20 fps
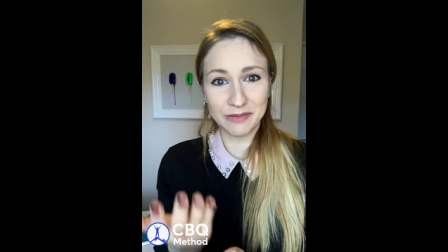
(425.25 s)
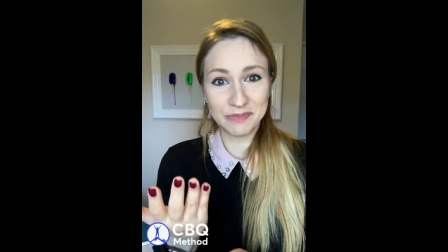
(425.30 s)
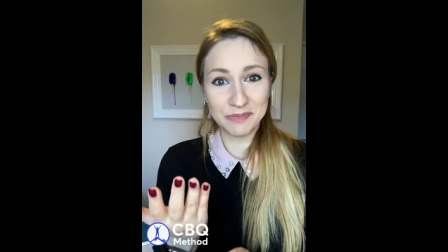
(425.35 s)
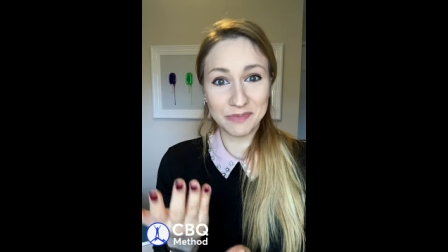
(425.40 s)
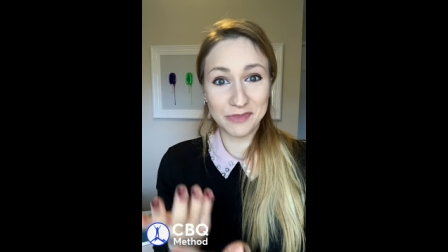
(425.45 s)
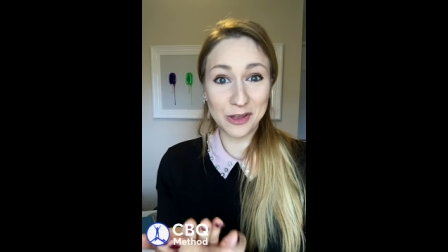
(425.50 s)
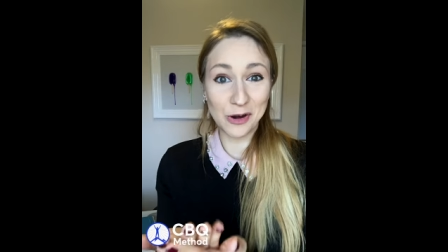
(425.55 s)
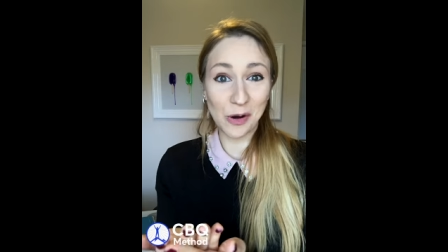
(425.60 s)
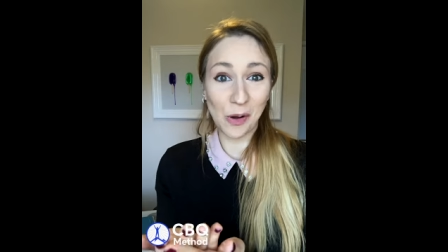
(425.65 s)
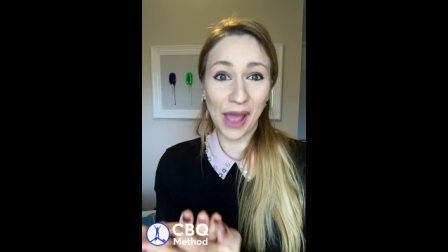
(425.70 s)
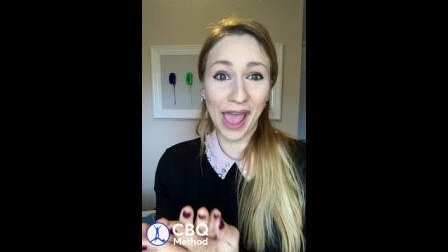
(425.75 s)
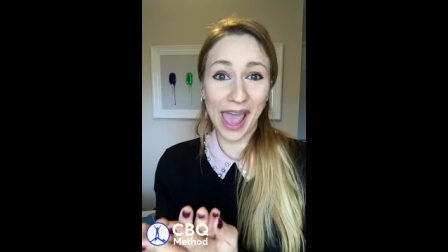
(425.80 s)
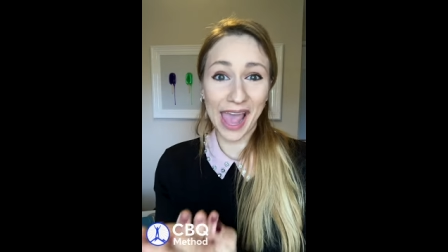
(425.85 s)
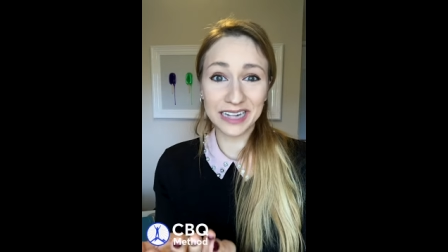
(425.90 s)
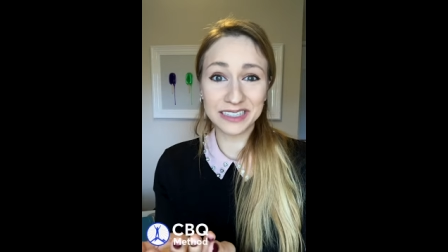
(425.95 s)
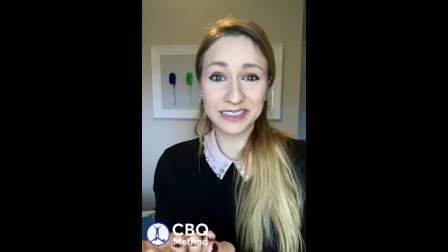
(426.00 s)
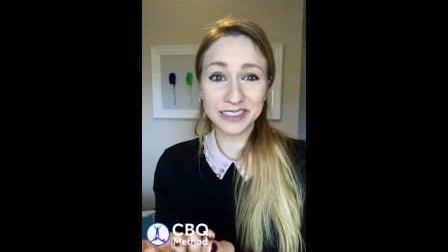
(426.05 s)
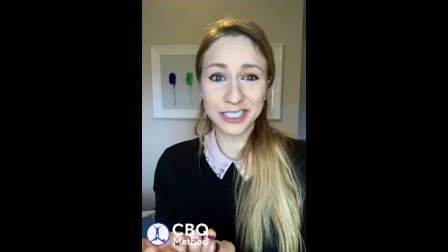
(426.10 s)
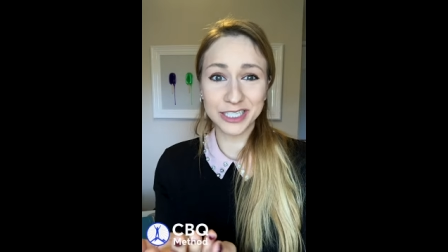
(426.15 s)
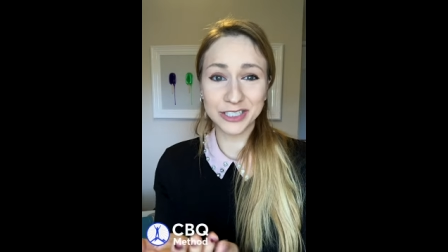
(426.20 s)
the wrong
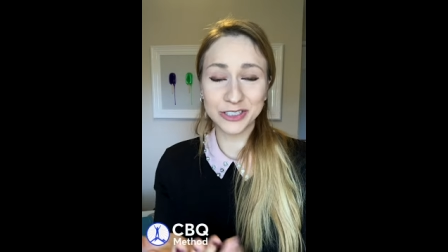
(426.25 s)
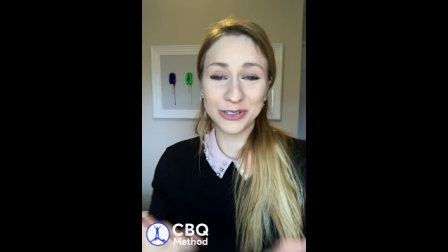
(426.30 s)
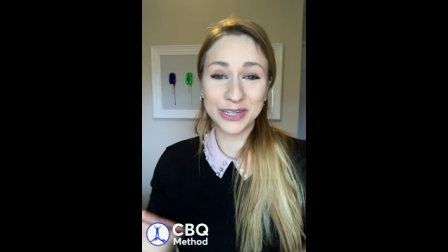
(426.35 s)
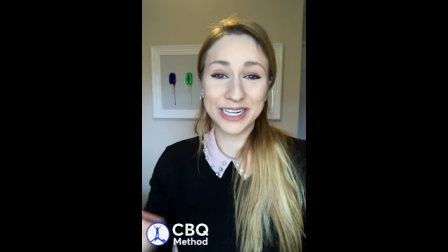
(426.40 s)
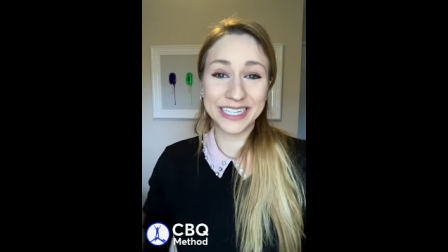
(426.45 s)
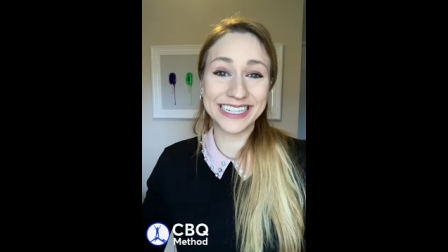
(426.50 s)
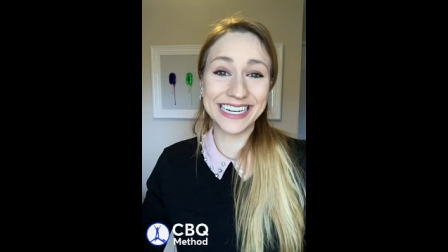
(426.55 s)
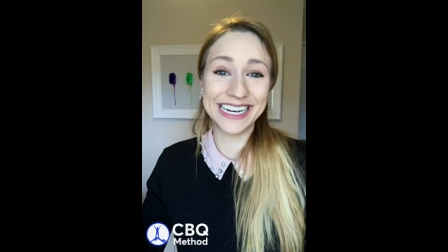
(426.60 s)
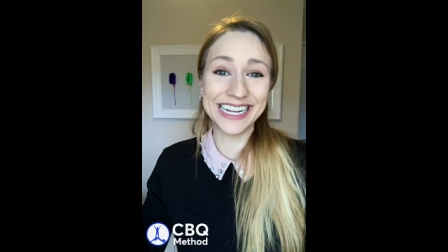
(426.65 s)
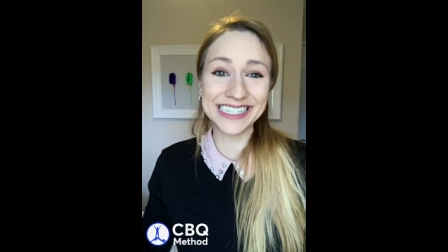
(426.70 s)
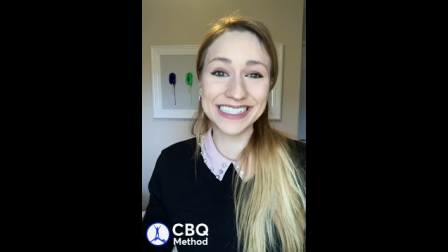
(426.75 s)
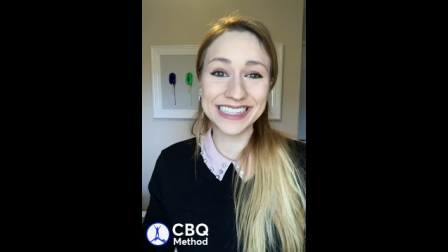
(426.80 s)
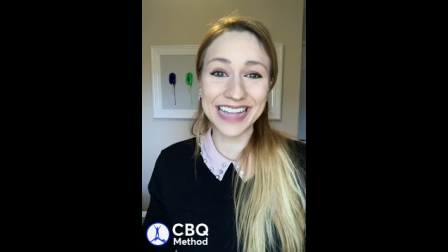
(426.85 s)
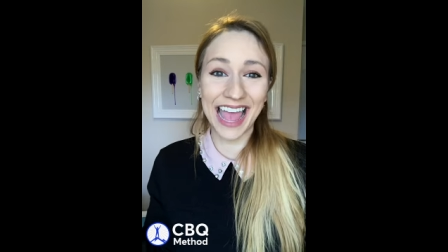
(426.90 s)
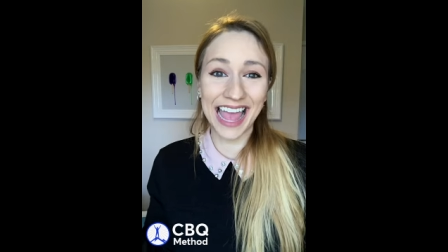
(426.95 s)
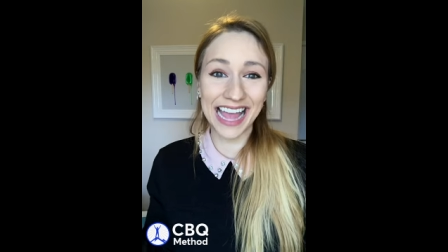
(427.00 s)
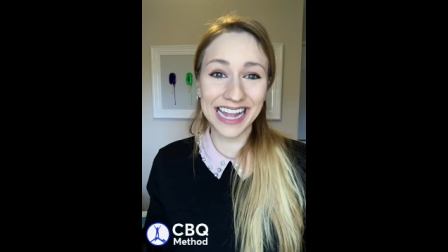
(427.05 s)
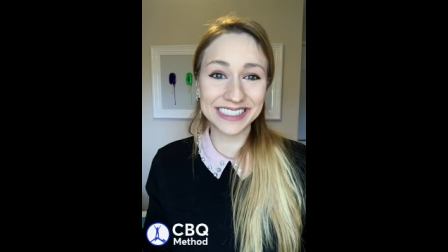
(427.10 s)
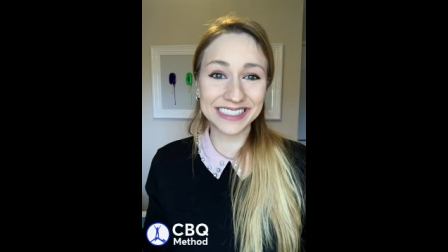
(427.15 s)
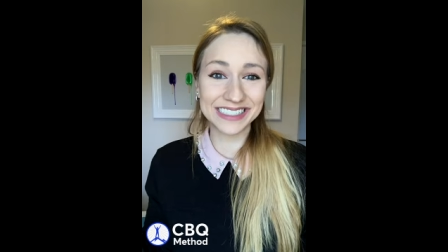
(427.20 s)
answers or at least
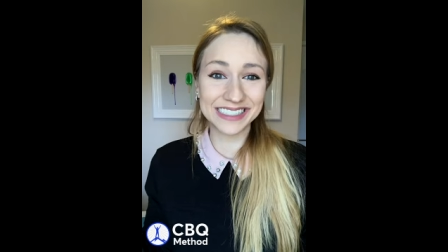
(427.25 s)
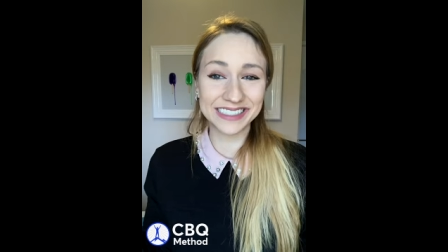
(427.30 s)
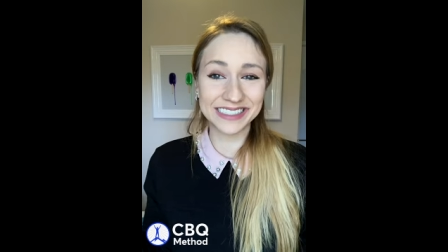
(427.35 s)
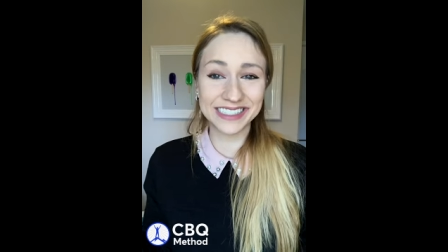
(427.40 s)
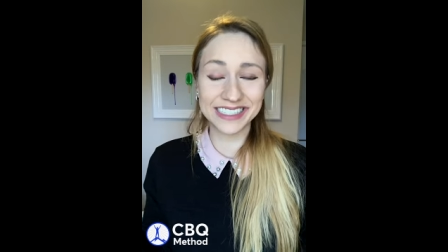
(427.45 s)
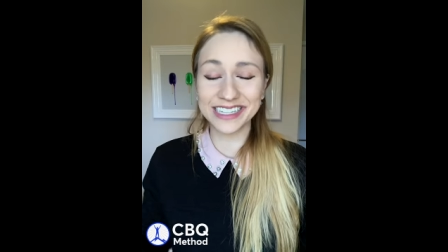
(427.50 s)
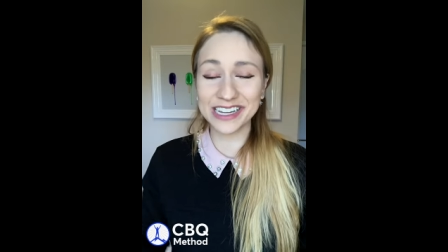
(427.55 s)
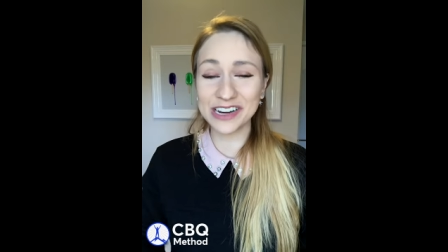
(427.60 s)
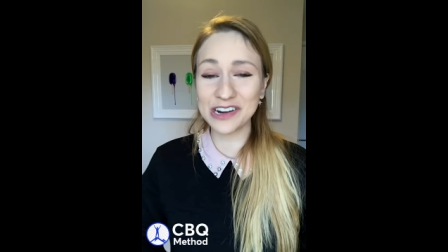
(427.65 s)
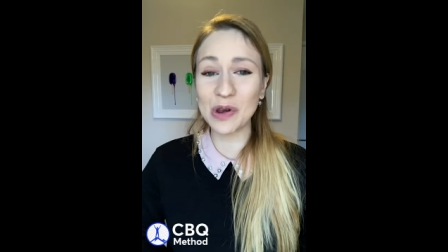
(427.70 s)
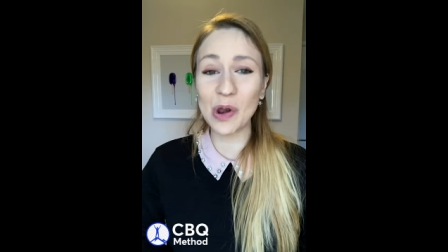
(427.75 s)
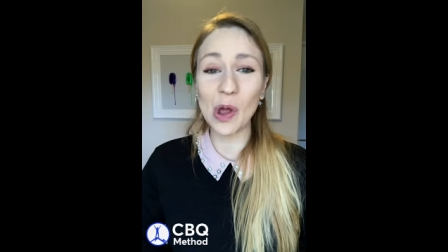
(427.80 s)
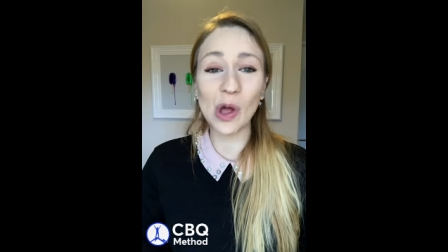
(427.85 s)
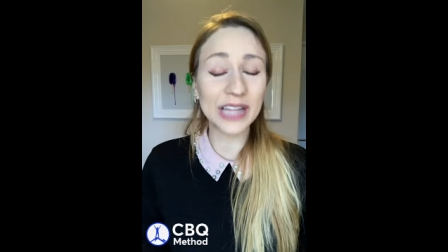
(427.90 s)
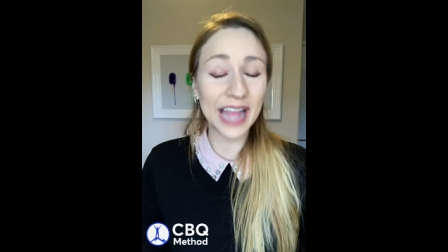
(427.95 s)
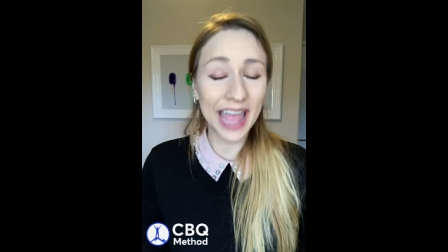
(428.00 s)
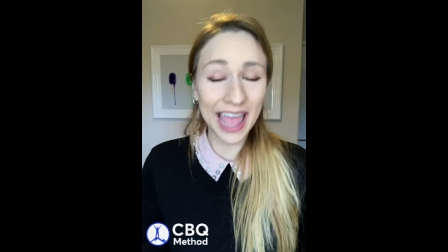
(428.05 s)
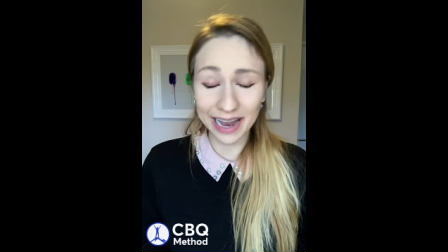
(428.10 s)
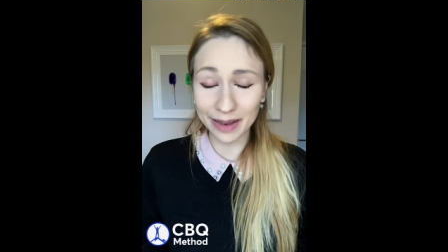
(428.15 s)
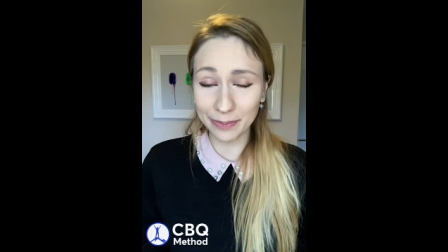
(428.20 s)
answers that are not
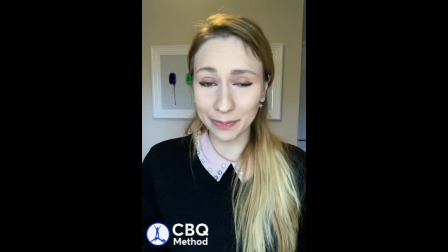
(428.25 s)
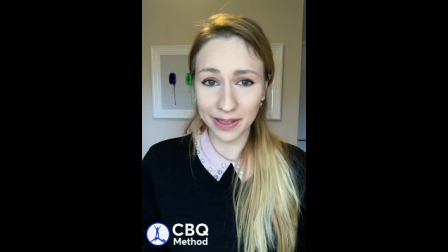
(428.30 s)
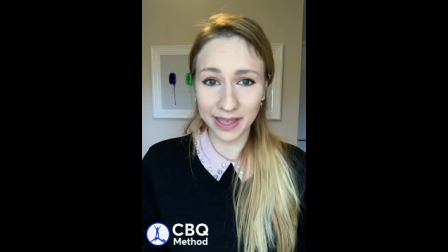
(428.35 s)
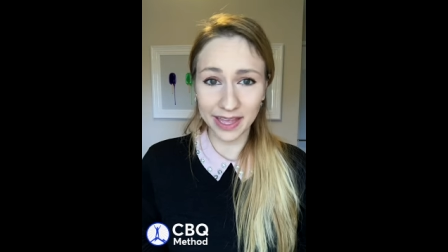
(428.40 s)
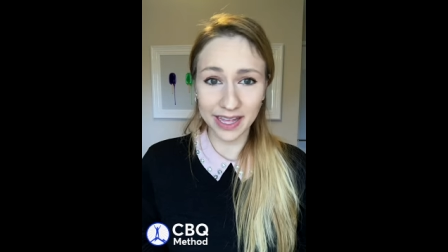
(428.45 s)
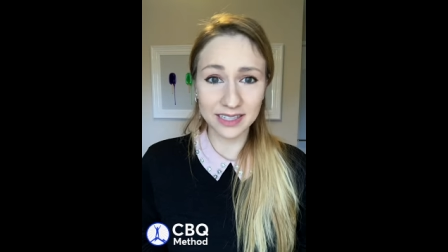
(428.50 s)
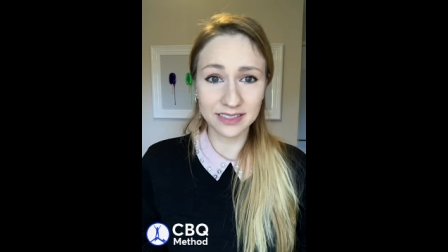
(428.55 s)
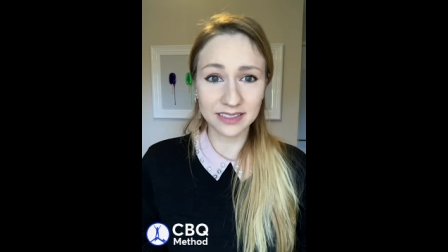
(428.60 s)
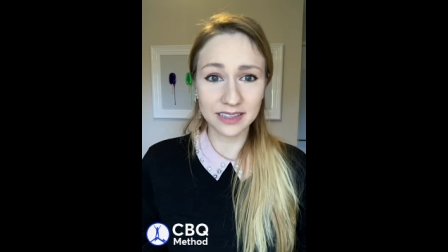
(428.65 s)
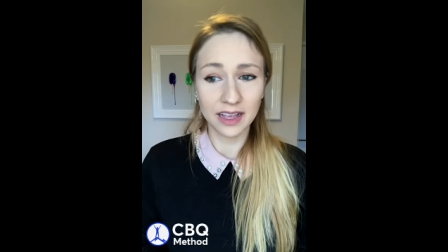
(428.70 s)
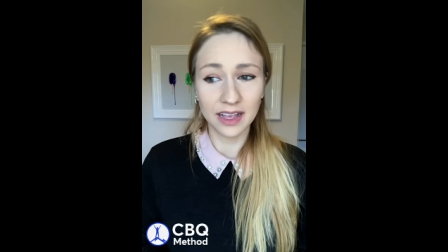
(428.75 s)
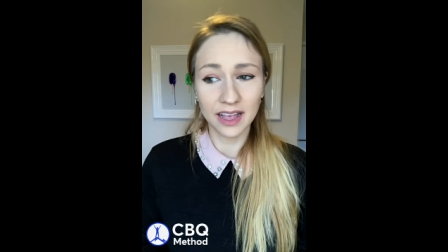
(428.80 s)
helping us.